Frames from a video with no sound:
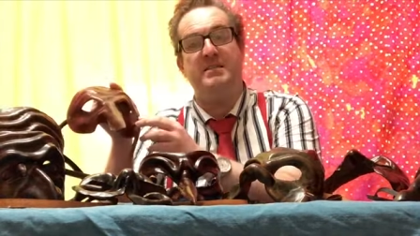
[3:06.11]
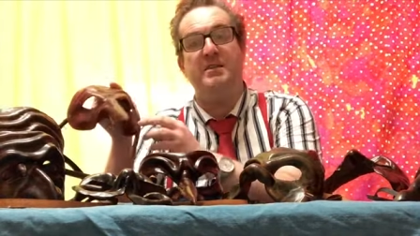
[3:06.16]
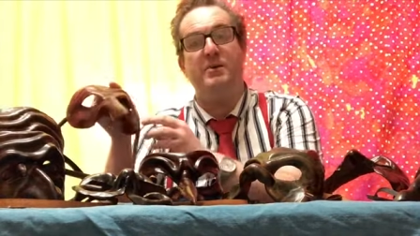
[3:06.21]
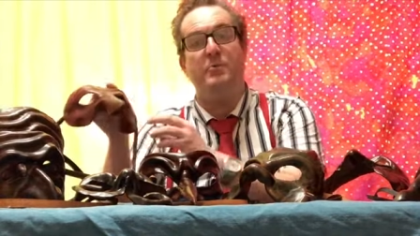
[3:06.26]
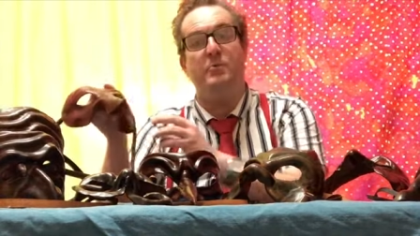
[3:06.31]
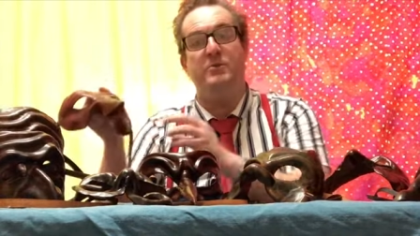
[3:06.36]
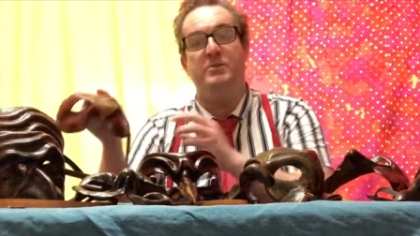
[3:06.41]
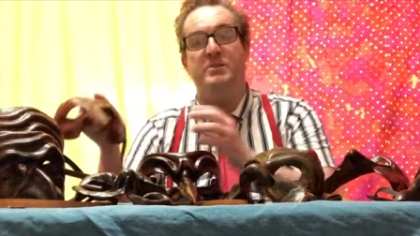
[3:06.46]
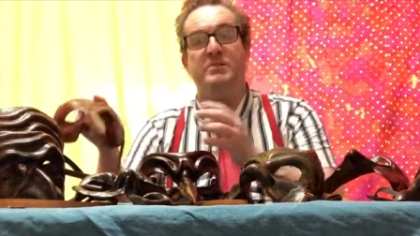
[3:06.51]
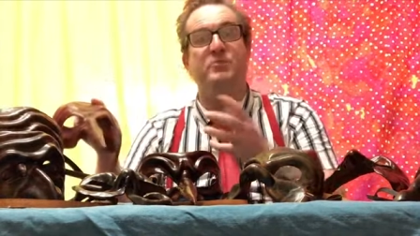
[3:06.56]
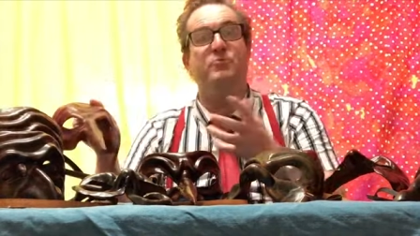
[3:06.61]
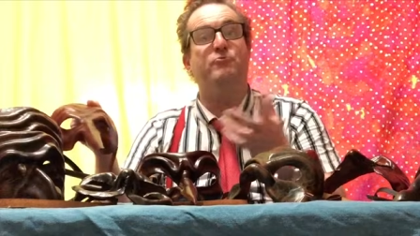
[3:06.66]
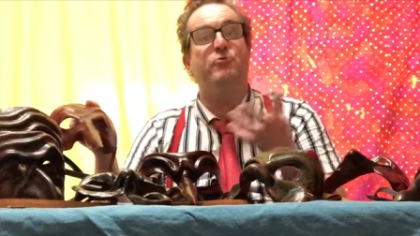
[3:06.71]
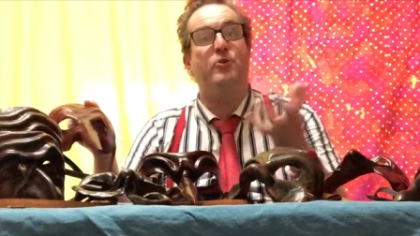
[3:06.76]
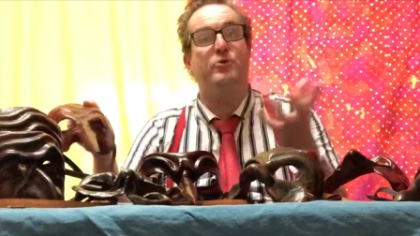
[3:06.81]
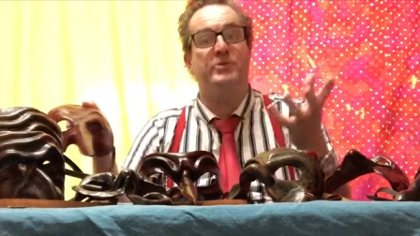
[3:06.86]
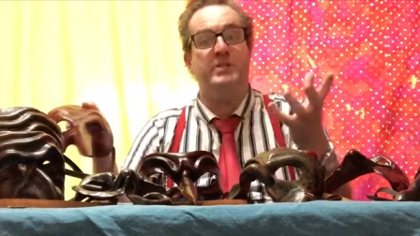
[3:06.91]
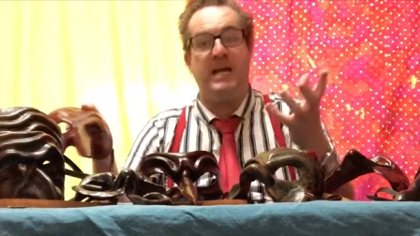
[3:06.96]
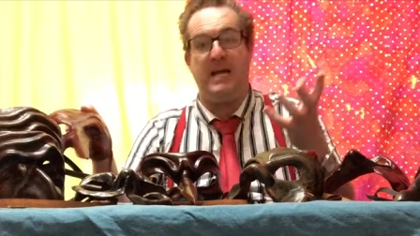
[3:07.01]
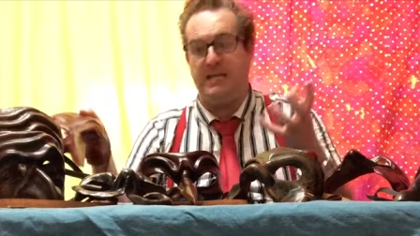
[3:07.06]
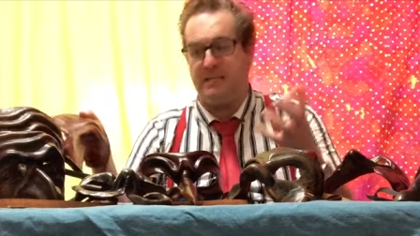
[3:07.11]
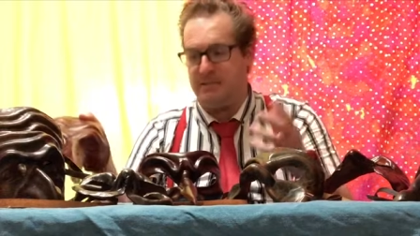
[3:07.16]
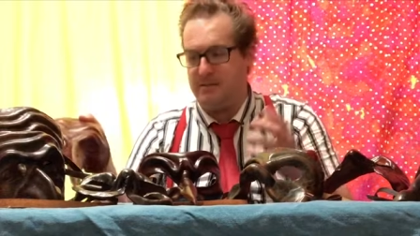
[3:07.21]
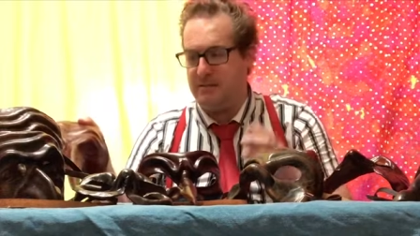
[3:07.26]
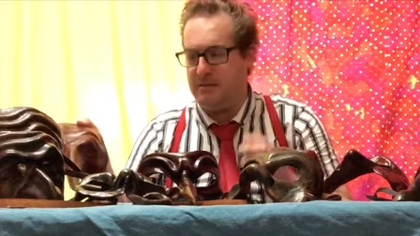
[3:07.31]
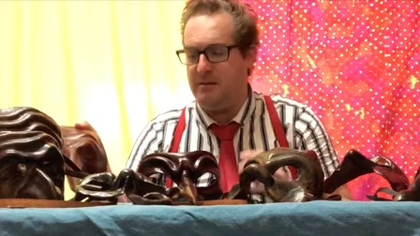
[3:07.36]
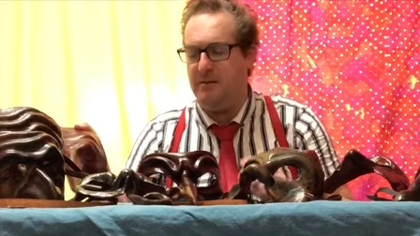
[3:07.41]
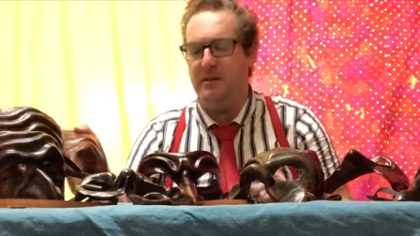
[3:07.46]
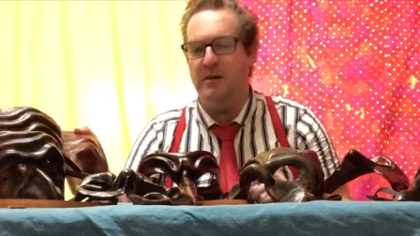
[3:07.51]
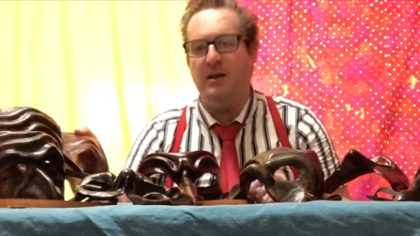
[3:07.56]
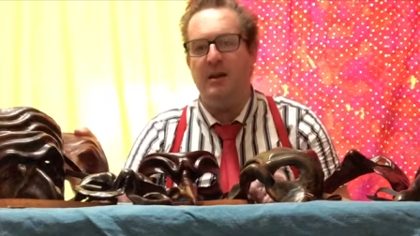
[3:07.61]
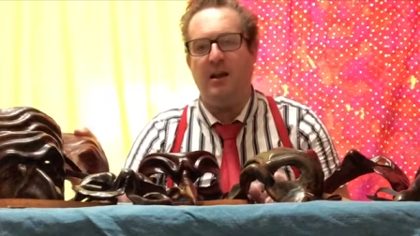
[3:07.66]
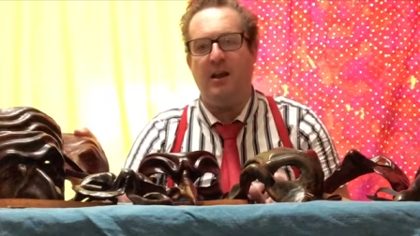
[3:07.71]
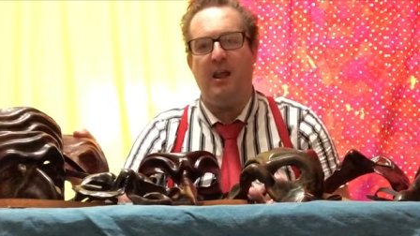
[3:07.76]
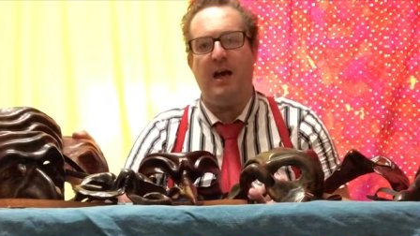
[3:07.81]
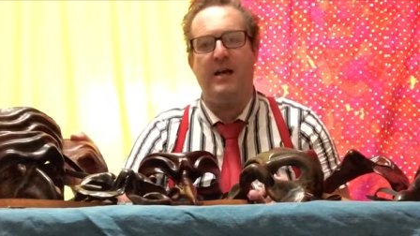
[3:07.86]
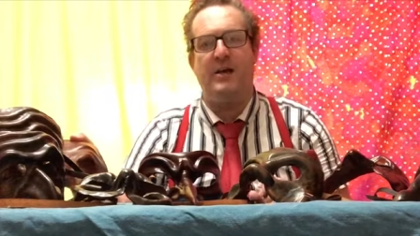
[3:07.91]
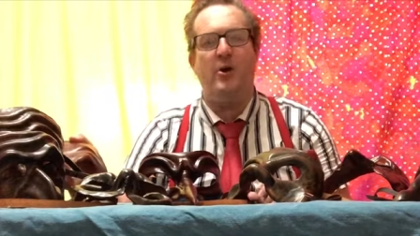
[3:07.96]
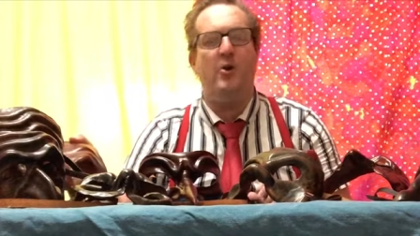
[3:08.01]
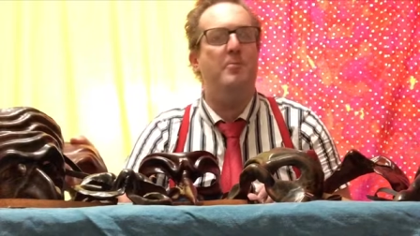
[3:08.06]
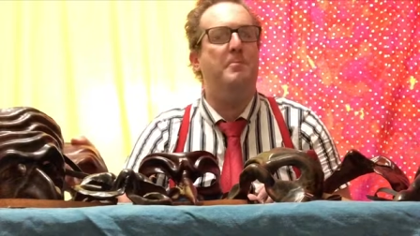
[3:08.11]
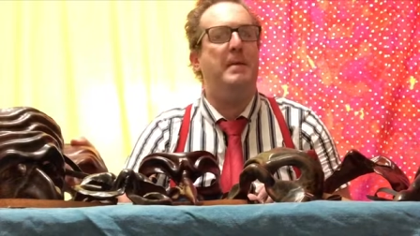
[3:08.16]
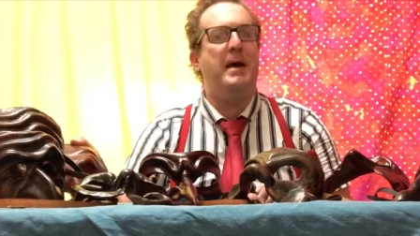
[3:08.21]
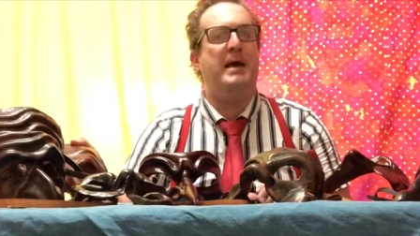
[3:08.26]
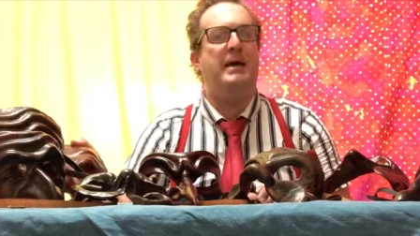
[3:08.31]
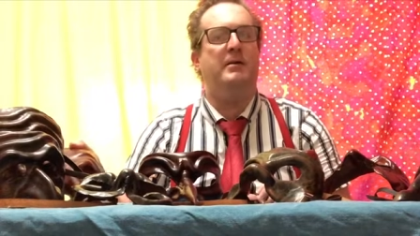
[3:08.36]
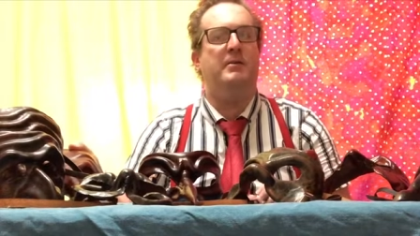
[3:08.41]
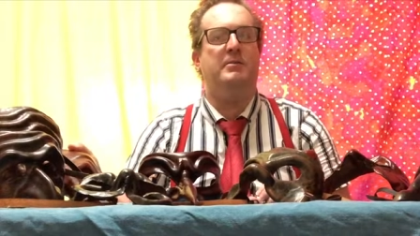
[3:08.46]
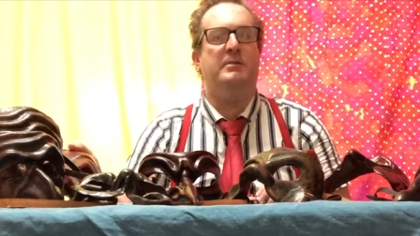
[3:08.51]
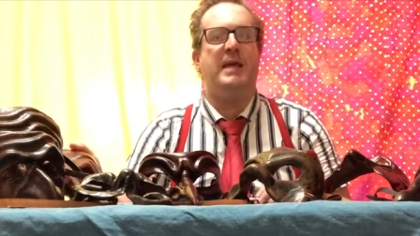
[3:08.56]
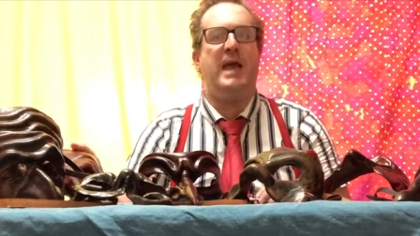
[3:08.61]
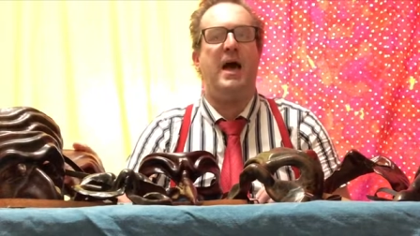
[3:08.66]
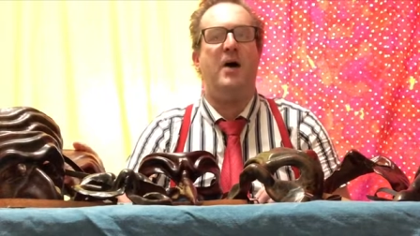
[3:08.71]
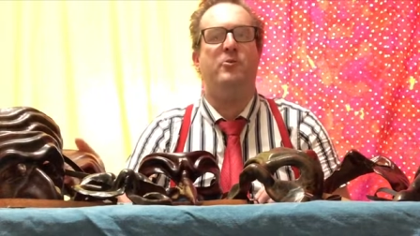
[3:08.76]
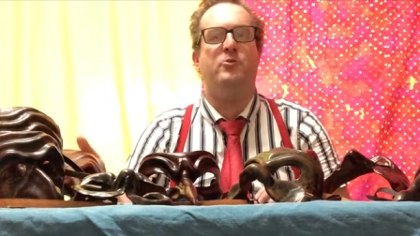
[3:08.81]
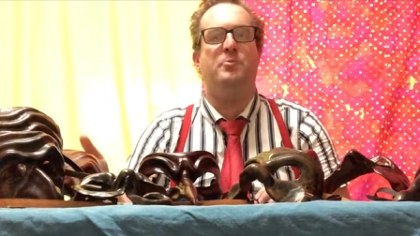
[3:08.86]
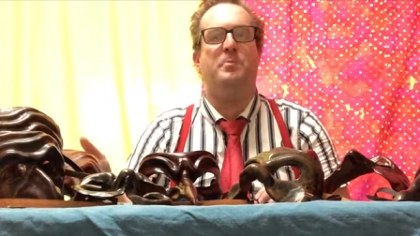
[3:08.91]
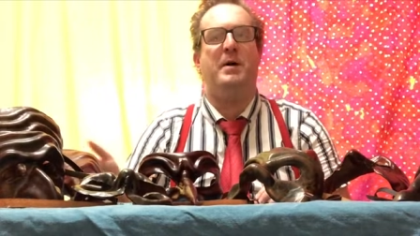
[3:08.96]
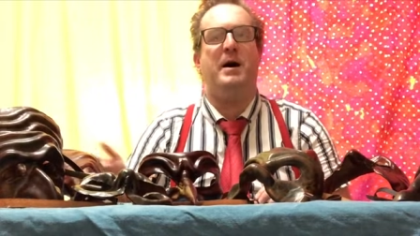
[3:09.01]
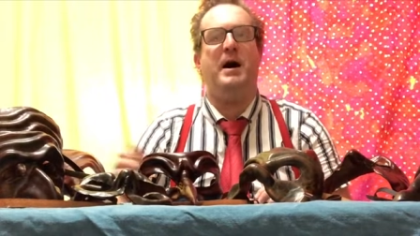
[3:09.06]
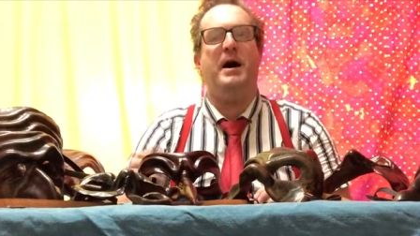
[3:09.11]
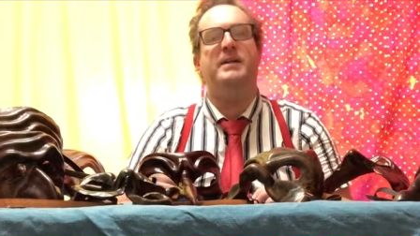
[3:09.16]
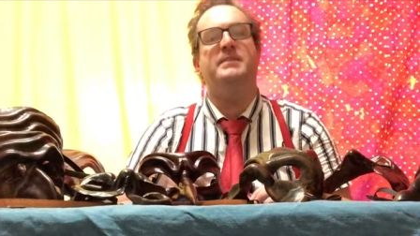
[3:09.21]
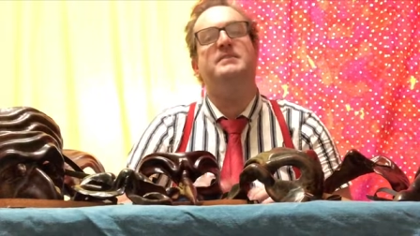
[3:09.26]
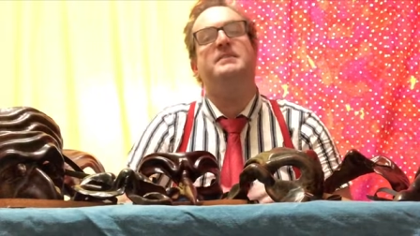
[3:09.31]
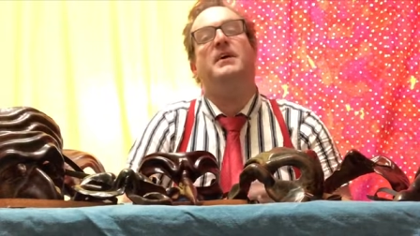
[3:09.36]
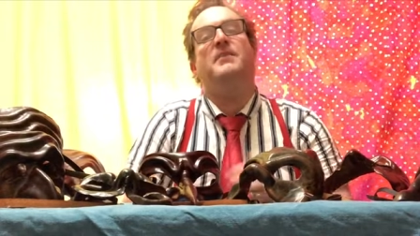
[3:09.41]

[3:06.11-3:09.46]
that was grotesque, like her male counterparts.